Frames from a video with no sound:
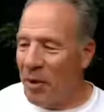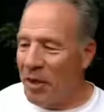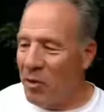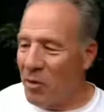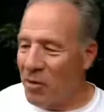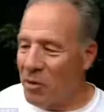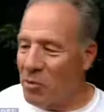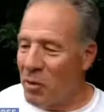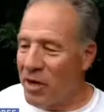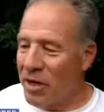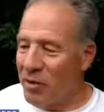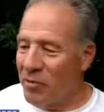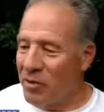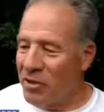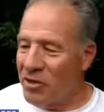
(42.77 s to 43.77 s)
My daughter's
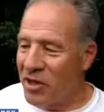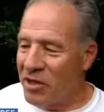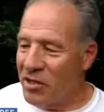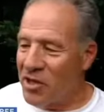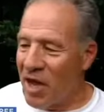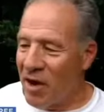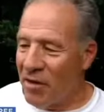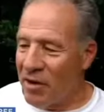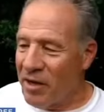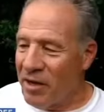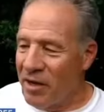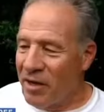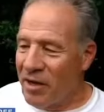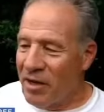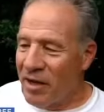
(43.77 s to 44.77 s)
wedding was on Saturday,
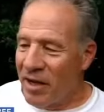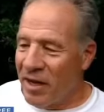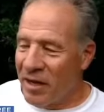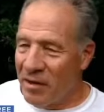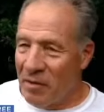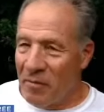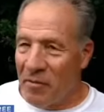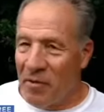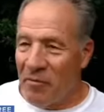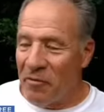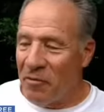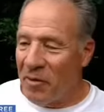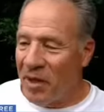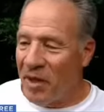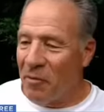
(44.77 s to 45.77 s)
and the,
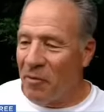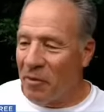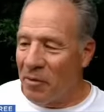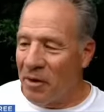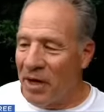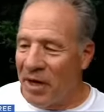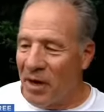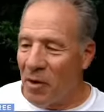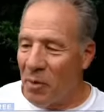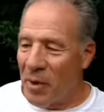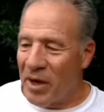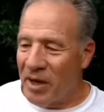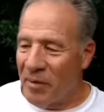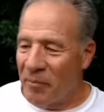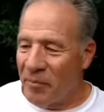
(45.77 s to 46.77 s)
they were at our
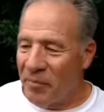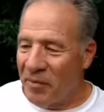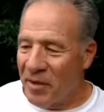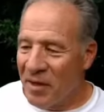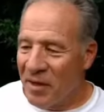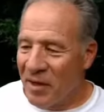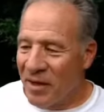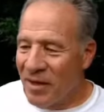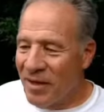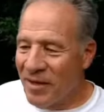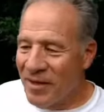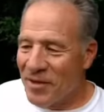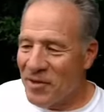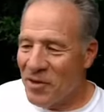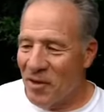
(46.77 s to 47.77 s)
wedding.
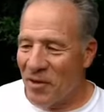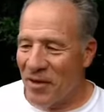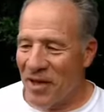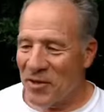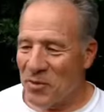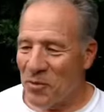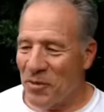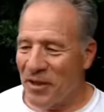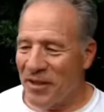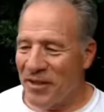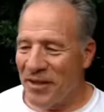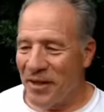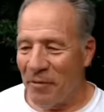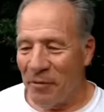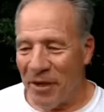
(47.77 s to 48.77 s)
So that's
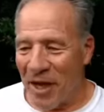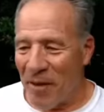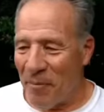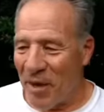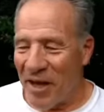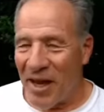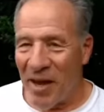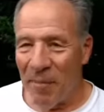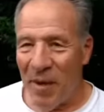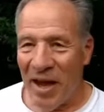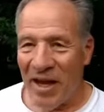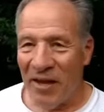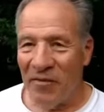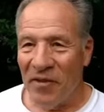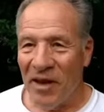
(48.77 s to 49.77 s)
what uh, we came. They came
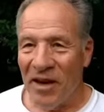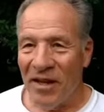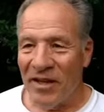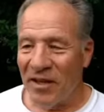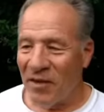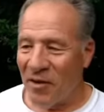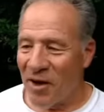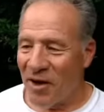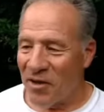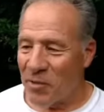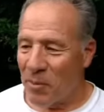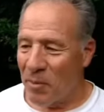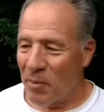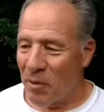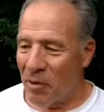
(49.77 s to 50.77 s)
back and found out that their house
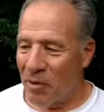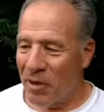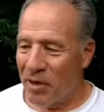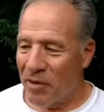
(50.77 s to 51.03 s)
had been broken